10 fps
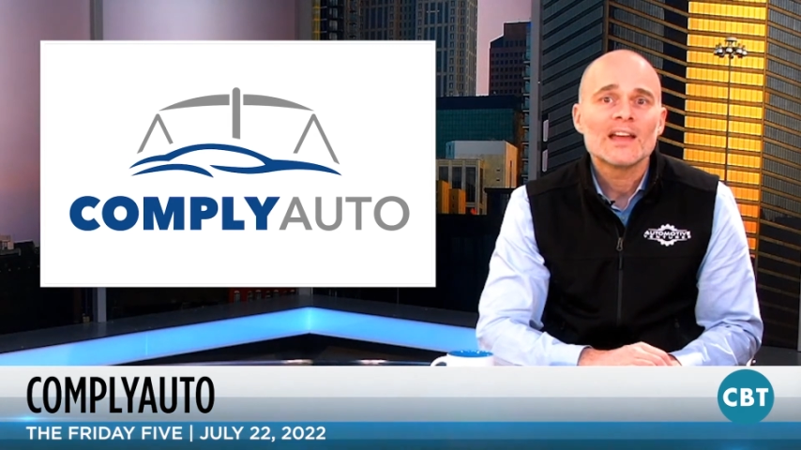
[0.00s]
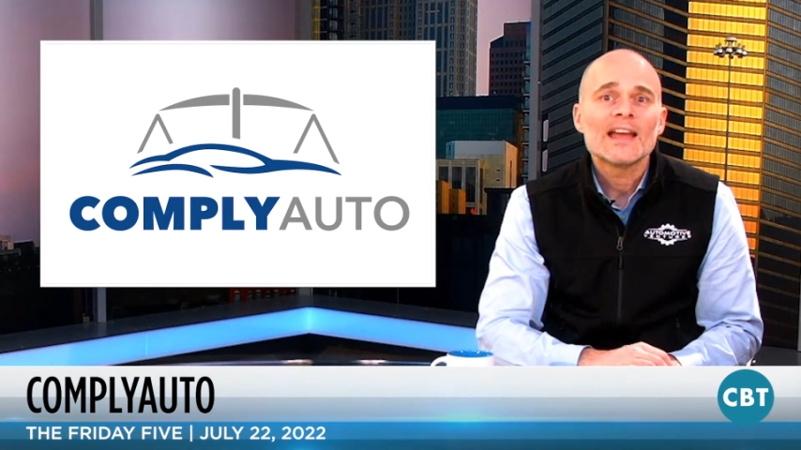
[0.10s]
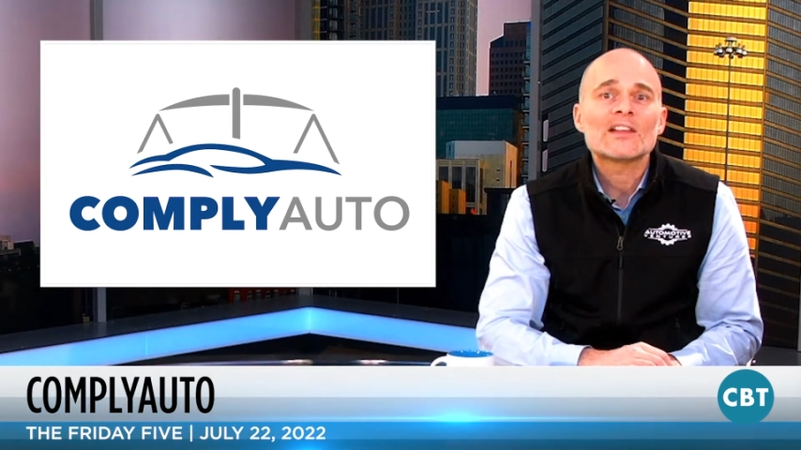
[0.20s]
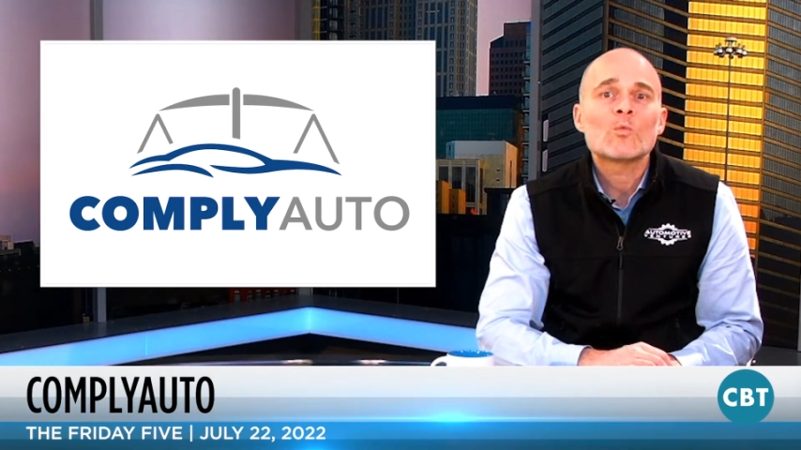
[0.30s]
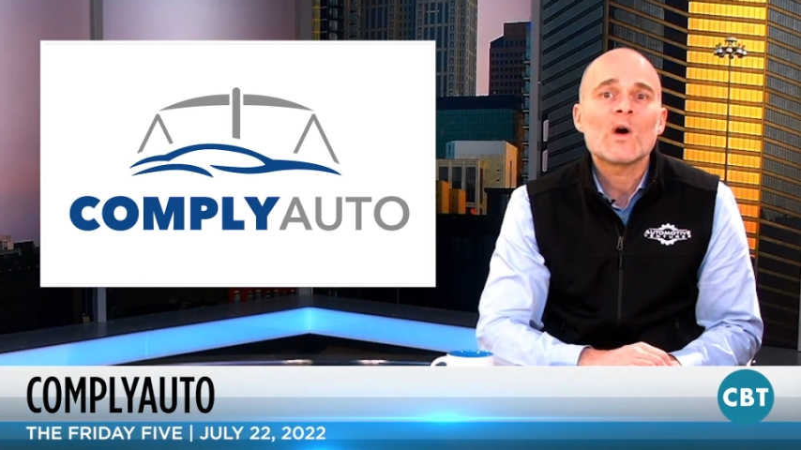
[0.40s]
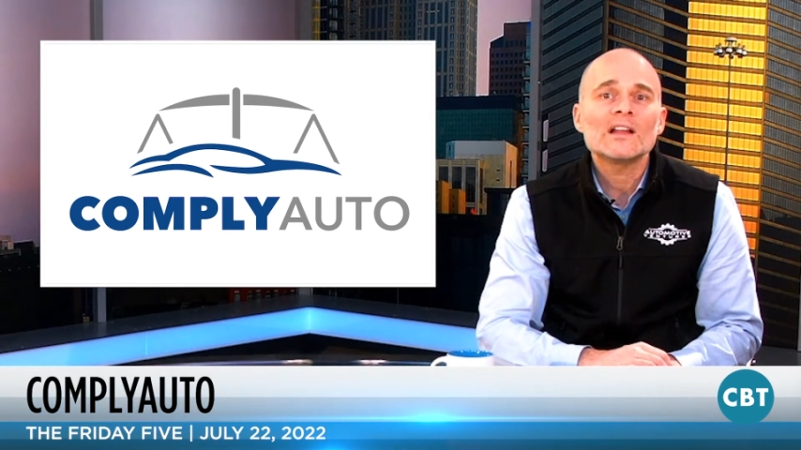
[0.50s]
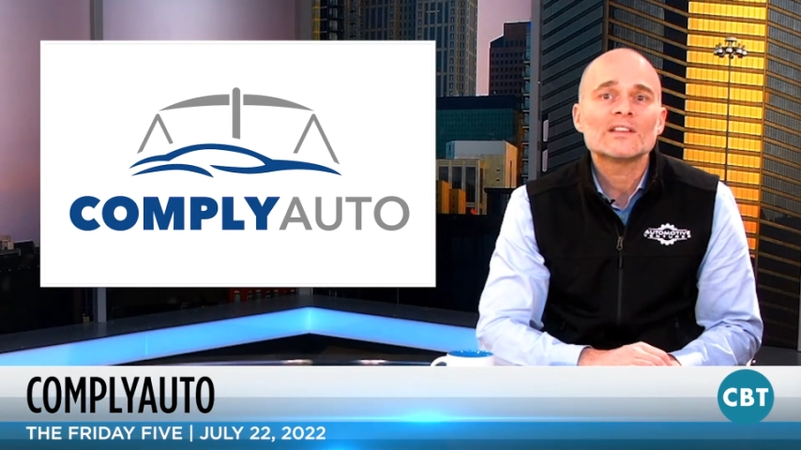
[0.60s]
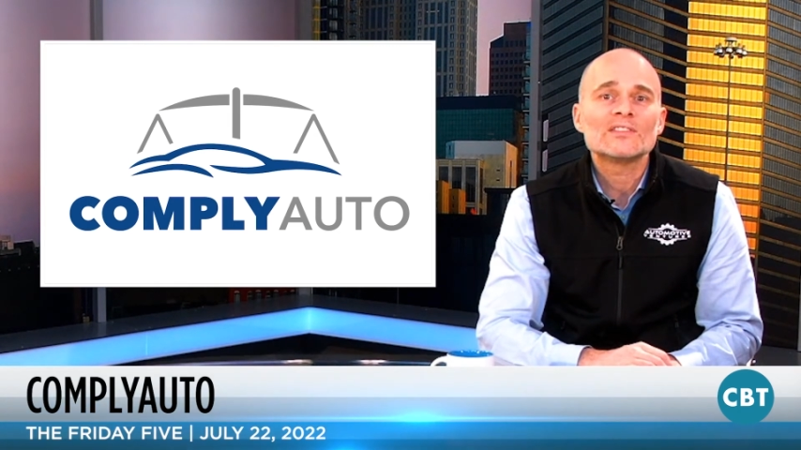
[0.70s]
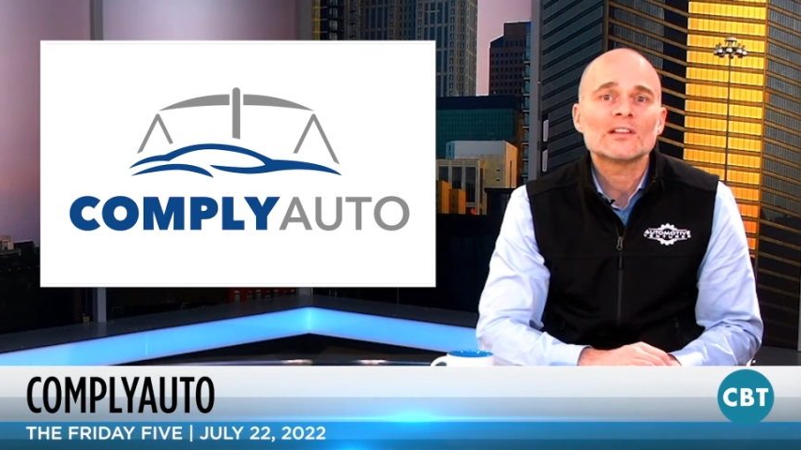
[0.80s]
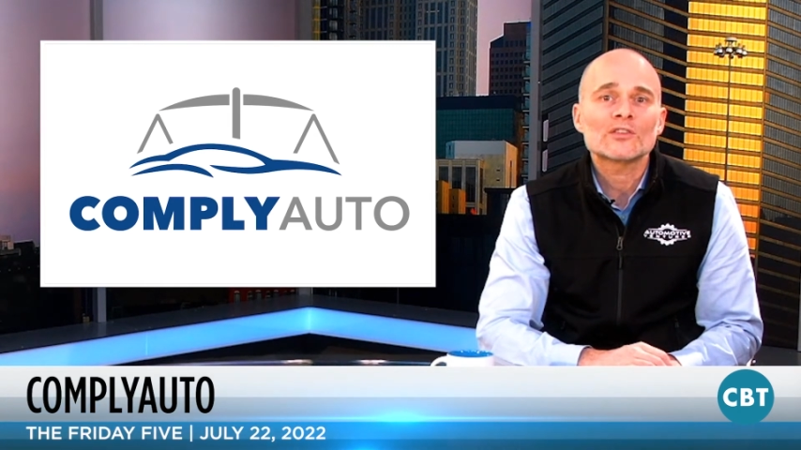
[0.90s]
as well as
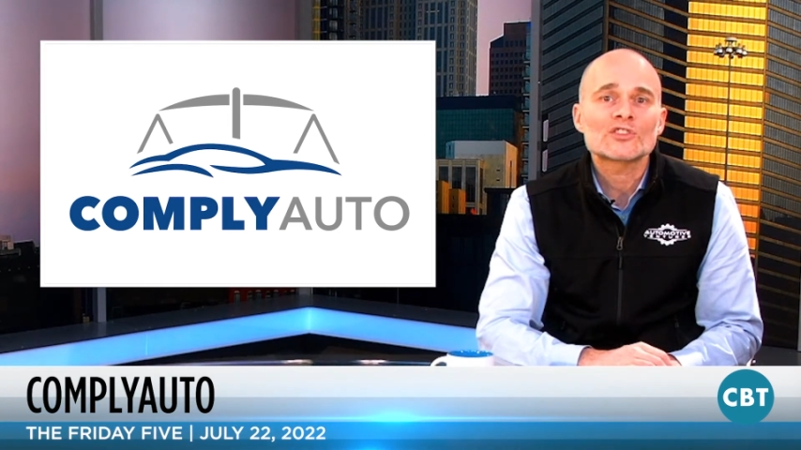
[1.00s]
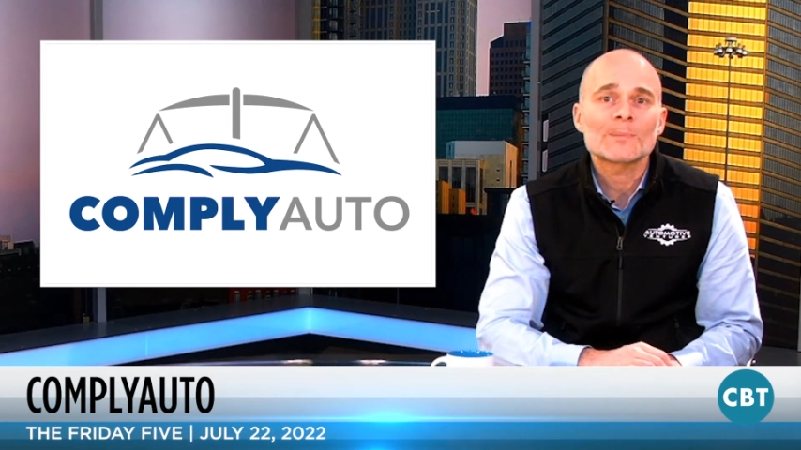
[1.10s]
dealership